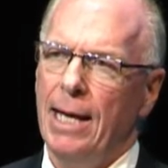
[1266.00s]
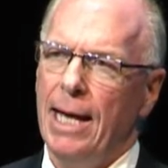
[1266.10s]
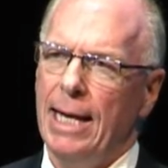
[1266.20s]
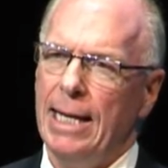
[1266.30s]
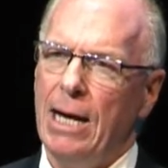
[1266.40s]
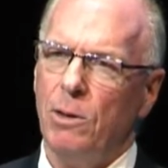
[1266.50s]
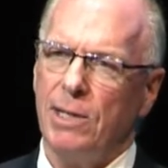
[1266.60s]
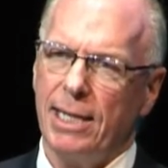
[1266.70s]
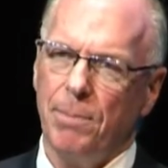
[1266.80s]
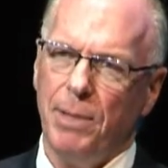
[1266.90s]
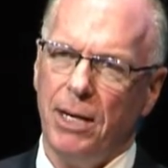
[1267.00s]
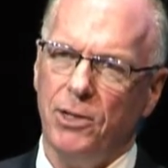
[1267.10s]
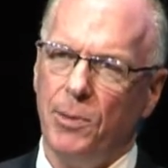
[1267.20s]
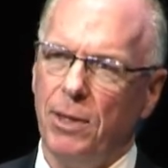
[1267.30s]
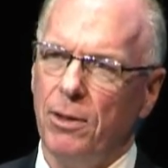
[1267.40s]
and how does that compare
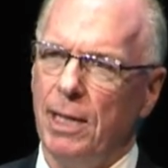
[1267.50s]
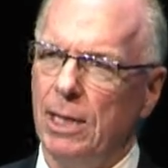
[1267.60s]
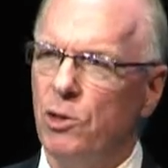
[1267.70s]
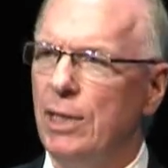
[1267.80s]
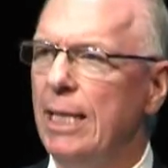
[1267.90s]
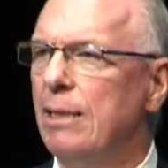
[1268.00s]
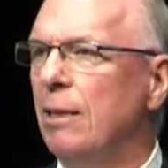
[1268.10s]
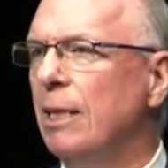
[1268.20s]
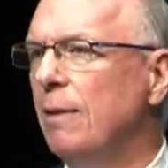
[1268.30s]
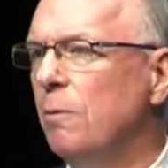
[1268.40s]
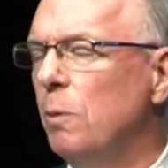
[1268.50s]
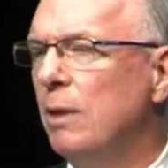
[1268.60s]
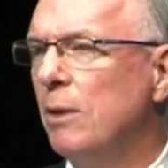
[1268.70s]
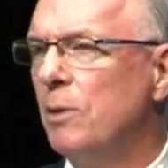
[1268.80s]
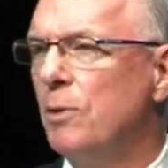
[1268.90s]
to other things you need to live,
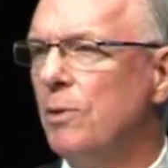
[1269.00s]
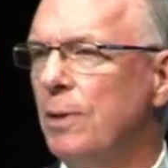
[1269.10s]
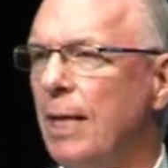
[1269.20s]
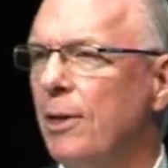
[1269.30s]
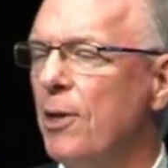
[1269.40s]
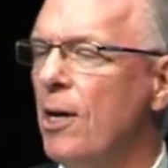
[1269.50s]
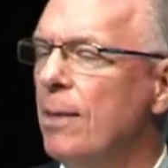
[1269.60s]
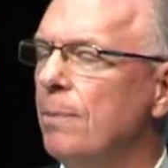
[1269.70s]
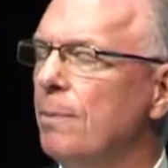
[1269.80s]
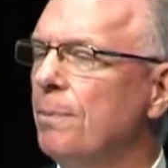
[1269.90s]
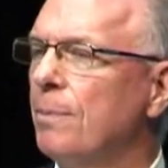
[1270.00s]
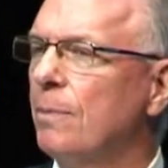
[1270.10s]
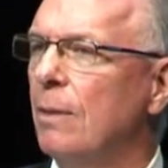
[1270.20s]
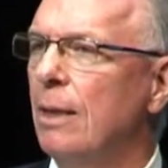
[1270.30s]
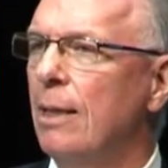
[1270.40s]
whether it's telecom,
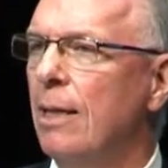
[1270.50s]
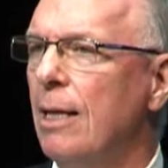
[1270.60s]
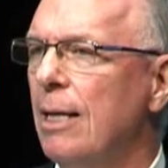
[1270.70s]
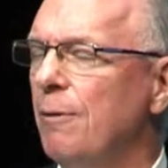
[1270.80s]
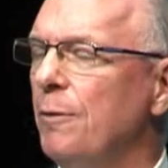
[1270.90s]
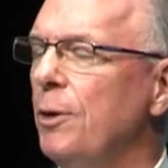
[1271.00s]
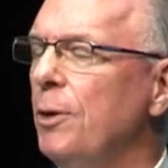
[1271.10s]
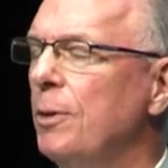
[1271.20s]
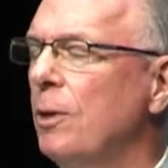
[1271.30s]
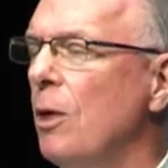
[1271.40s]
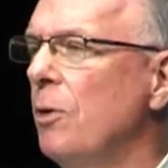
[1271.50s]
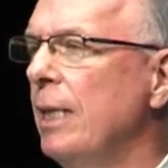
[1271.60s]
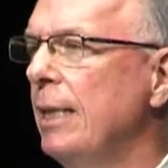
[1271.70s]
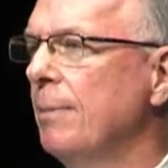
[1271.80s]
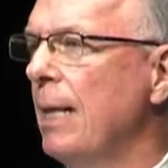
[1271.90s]
food,
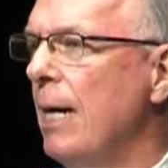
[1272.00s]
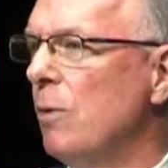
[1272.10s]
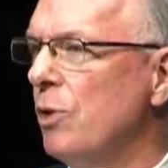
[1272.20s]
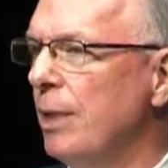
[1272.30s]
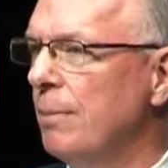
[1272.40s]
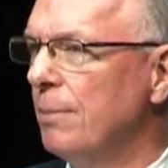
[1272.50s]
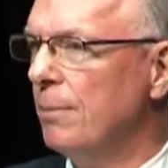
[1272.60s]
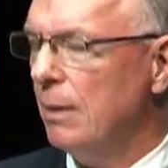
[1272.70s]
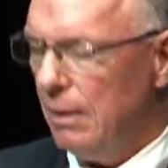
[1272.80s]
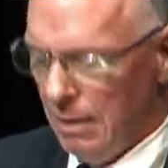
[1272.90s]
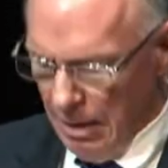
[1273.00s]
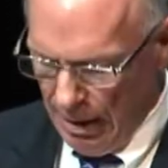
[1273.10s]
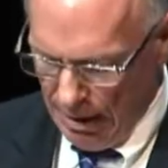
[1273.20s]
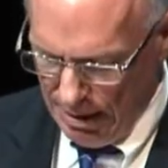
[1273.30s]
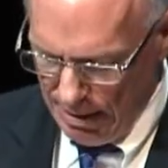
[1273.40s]
clothing, housing,
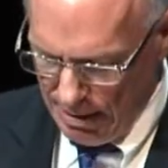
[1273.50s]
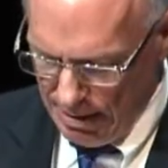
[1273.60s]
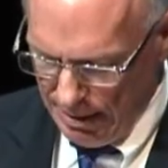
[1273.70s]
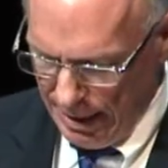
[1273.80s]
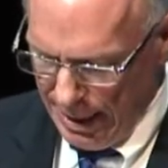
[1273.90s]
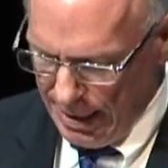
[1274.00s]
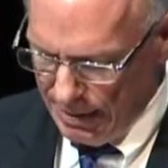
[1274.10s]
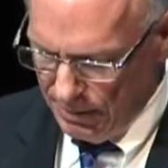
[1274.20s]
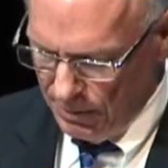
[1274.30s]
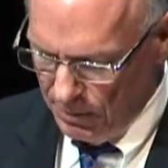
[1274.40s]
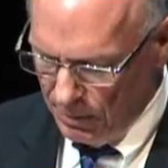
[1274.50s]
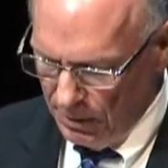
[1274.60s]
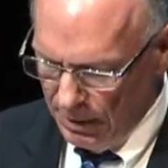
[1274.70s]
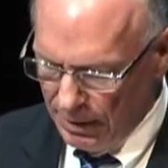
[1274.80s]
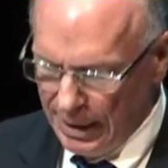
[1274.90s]
and
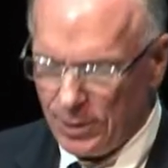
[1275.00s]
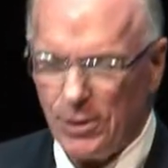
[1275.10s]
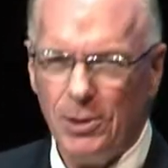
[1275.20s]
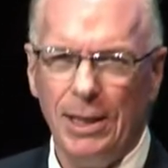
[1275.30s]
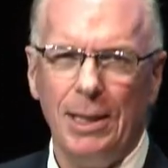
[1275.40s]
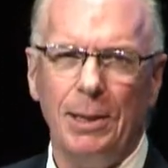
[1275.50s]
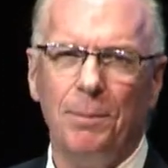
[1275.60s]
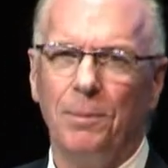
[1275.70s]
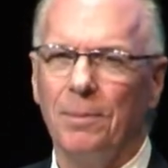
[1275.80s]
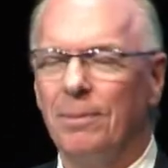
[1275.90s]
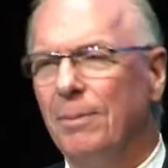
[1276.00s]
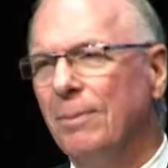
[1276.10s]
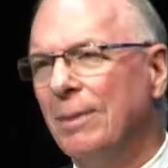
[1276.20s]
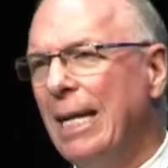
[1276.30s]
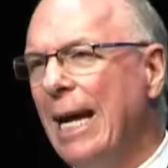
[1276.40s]
electricity.
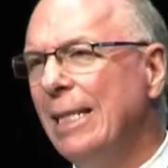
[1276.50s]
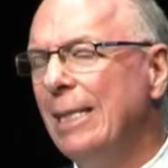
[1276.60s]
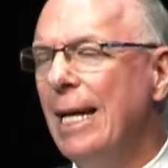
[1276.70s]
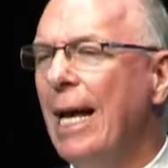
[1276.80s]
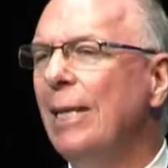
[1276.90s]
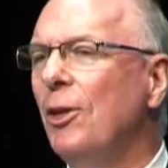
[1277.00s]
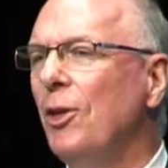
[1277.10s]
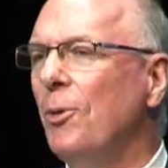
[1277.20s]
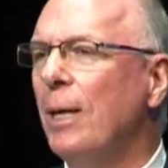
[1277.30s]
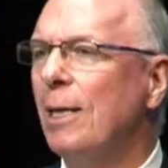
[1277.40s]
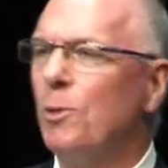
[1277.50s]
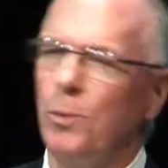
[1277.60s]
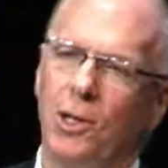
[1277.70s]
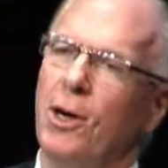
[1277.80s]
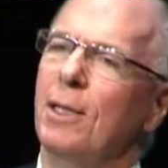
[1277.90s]
Canada and the U.S.,
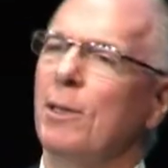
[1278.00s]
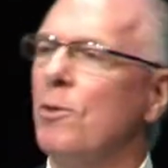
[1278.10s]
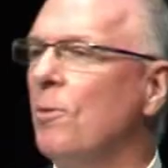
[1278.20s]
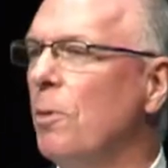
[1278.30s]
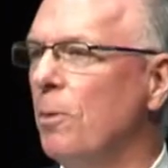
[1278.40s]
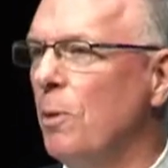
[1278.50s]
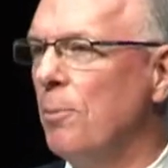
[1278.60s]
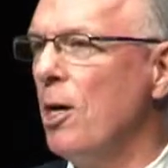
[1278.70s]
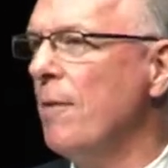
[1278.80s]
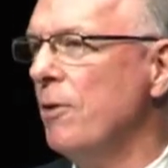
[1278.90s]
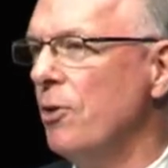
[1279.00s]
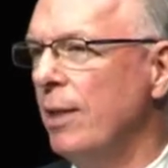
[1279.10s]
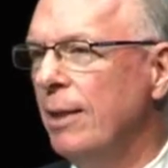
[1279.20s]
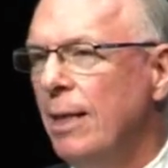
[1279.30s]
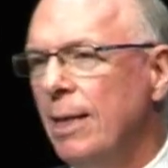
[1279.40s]
regardless of what province you're
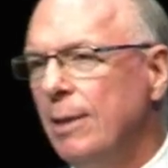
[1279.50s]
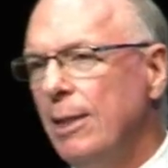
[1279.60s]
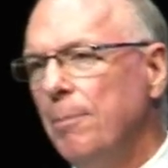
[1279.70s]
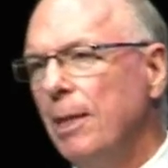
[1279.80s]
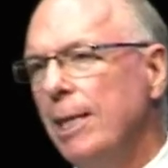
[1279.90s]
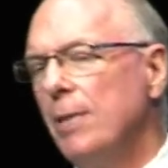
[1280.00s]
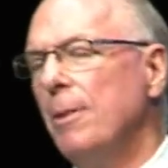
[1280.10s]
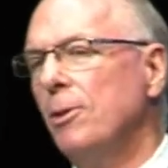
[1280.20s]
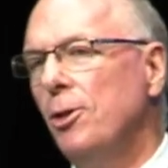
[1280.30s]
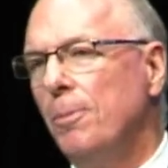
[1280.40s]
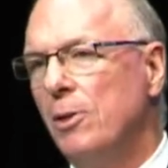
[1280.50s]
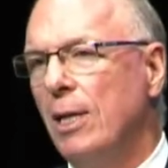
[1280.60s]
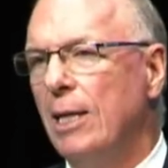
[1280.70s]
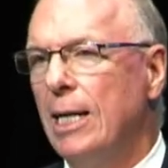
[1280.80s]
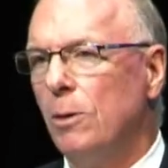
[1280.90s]
in, typically it's about
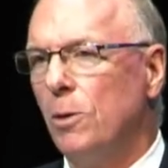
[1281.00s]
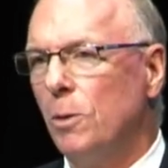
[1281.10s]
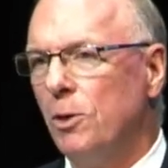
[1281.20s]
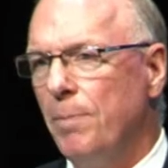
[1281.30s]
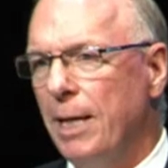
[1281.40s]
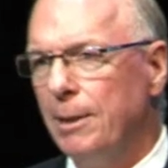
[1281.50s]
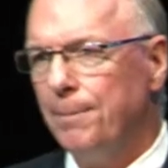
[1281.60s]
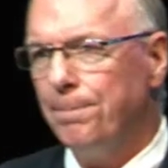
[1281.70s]
2% of household spend.